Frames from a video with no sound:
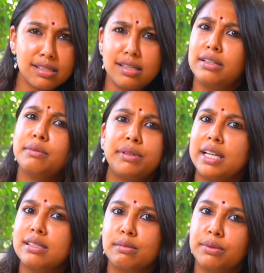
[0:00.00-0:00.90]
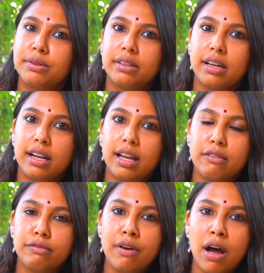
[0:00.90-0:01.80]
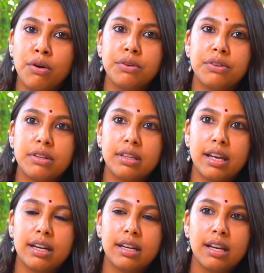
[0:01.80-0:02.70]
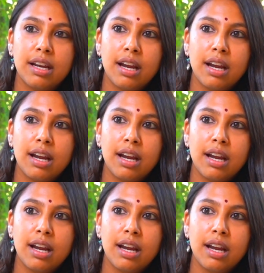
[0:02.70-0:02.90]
irreplaceable, and I've found that